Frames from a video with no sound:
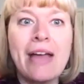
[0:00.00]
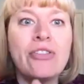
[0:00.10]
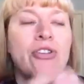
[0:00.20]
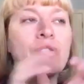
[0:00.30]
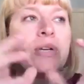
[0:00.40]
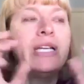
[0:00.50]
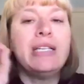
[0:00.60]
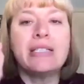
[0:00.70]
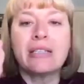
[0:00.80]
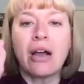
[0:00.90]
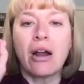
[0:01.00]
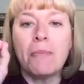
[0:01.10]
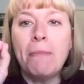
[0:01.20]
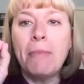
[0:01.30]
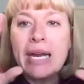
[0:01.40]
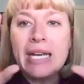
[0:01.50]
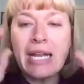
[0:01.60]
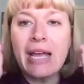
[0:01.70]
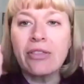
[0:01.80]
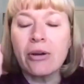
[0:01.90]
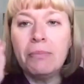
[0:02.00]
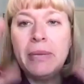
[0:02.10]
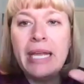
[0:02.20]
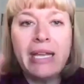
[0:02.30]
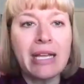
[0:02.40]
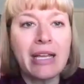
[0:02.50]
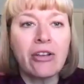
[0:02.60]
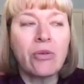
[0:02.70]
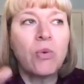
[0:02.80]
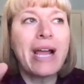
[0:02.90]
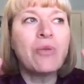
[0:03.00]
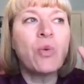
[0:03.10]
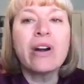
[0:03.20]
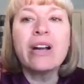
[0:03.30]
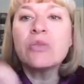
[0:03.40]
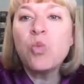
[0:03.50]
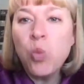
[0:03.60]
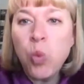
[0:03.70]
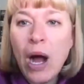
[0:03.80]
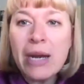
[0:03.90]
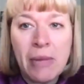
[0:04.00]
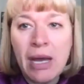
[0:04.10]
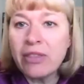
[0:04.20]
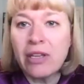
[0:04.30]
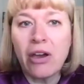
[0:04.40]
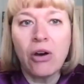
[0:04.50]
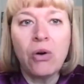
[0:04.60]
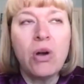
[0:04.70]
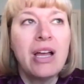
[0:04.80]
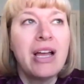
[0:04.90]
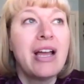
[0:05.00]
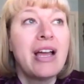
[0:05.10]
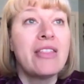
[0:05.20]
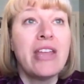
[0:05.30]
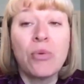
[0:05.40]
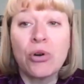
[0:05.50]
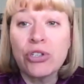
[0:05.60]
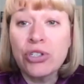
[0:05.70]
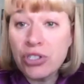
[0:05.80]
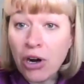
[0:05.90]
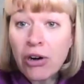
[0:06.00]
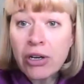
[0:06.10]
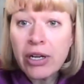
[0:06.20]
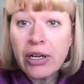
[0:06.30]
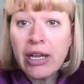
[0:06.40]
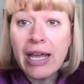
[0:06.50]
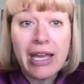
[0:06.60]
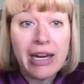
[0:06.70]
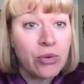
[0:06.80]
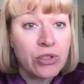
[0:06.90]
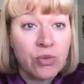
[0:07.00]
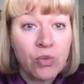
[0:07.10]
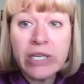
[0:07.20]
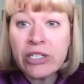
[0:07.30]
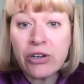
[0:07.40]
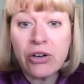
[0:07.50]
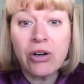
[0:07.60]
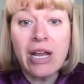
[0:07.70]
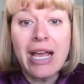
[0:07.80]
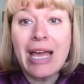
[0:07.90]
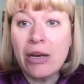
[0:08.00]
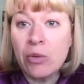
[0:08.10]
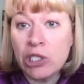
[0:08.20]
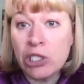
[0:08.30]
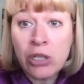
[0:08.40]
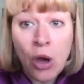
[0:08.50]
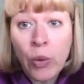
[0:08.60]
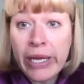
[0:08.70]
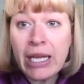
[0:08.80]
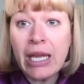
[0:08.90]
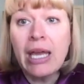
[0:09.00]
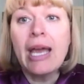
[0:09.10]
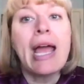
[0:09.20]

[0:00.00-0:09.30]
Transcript: And the trees are budding and they're pink and they're white. Whereas 1 month ago, they were stark and it was winter and it was snowing.